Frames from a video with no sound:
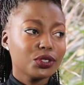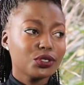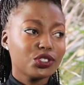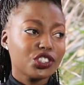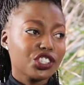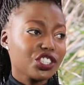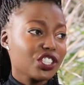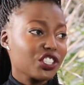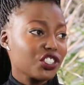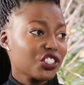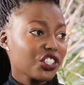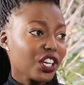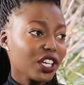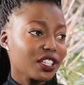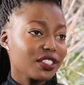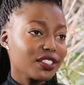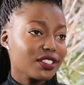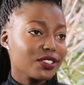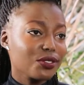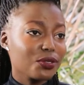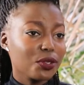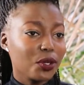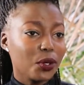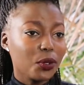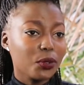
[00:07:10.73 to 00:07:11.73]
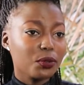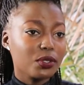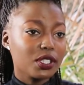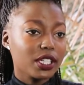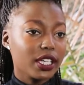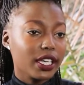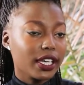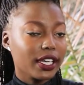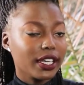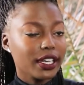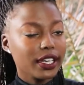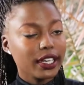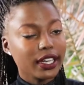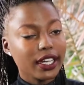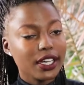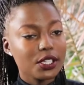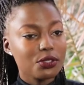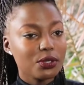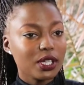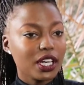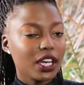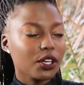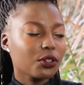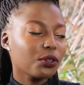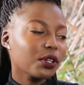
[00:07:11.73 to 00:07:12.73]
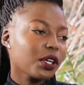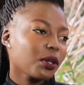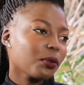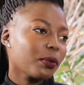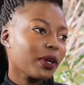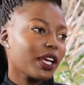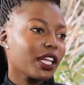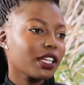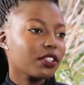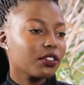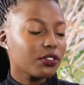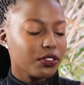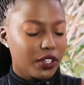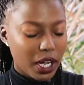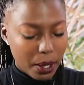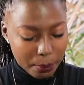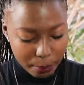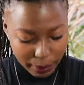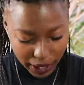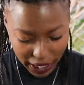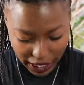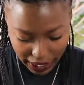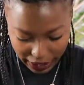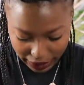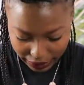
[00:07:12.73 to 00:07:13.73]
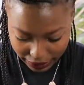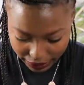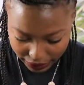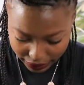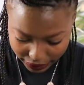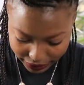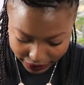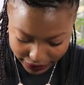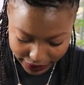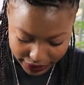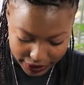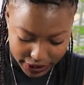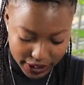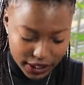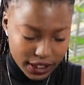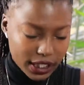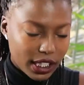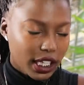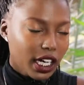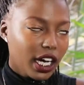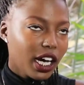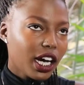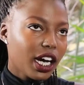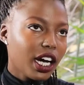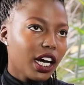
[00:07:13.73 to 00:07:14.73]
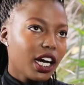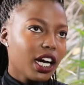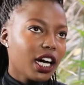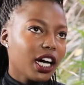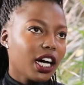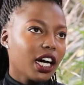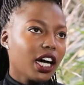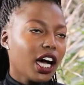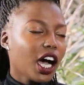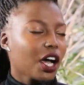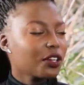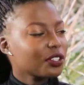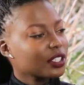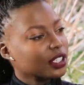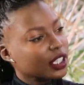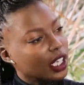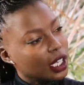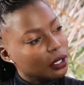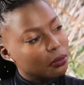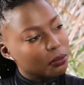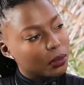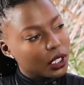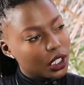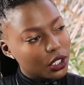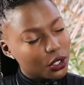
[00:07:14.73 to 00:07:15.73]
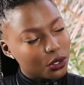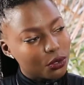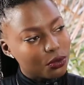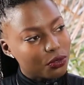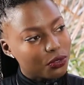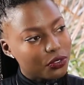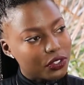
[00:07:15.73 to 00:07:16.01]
You just checked into your hotel and guys were like, okay, well, you've come back. How did that make you